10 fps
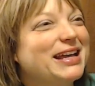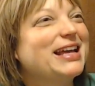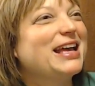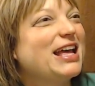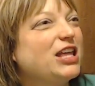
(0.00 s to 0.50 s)

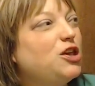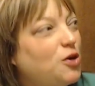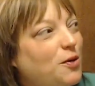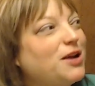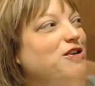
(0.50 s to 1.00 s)
you
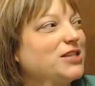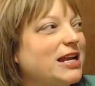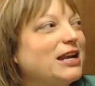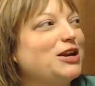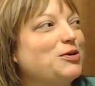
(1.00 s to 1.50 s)
understand it
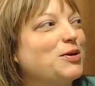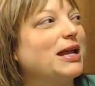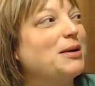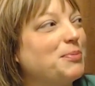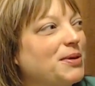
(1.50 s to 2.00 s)
and you can
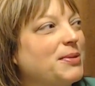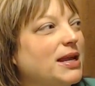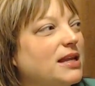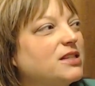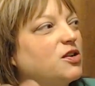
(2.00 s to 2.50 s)
implement
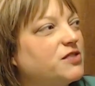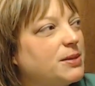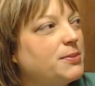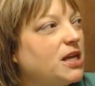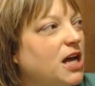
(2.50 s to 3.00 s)
it. So if
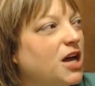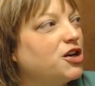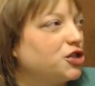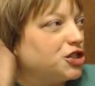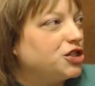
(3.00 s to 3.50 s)
somebody
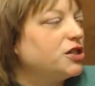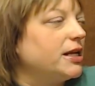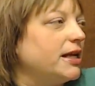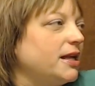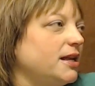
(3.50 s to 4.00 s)
understood
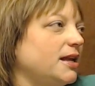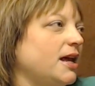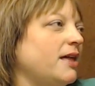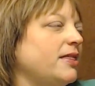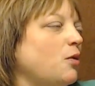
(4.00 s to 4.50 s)
it
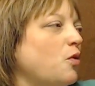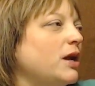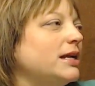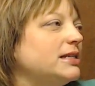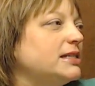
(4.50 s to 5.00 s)
and they
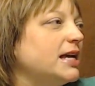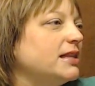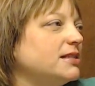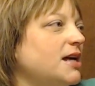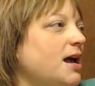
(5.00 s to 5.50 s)
wanted to take the
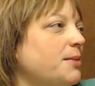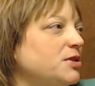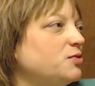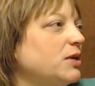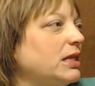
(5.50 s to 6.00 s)
time, it's
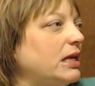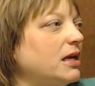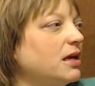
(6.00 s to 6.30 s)
really...